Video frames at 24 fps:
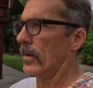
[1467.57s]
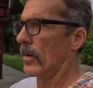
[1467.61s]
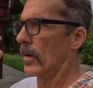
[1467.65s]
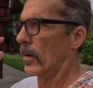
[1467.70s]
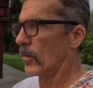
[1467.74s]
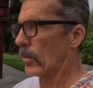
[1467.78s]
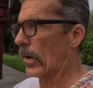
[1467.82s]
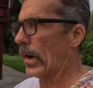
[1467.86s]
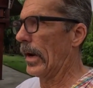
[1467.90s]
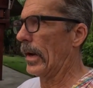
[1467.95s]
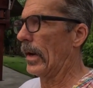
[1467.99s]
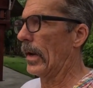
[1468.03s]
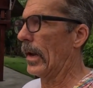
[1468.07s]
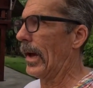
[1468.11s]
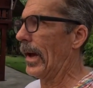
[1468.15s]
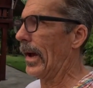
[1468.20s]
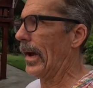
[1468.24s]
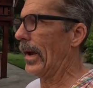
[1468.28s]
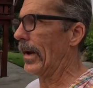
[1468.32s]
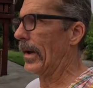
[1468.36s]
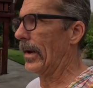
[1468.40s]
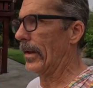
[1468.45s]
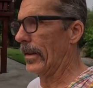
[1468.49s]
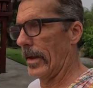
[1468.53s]
a bright
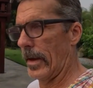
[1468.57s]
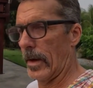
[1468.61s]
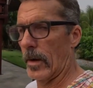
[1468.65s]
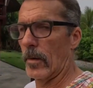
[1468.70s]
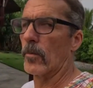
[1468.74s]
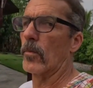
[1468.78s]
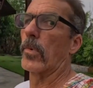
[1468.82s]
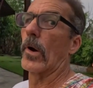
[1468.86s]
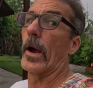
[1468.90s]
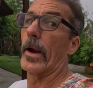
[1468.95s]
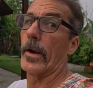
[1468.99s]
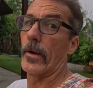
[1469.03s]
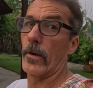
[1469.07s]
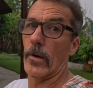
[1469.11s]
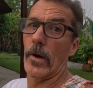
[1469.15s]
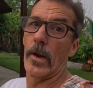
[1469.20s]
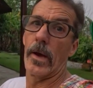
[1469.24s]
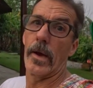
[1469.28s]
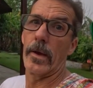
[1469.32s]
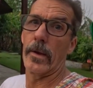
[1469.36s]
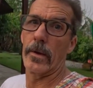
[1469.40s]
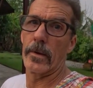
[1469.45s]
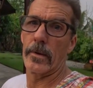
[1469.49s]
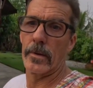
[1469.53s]
light and then a brighter
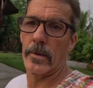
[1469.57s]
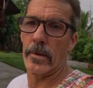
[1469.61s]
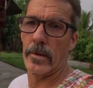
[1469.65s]
light.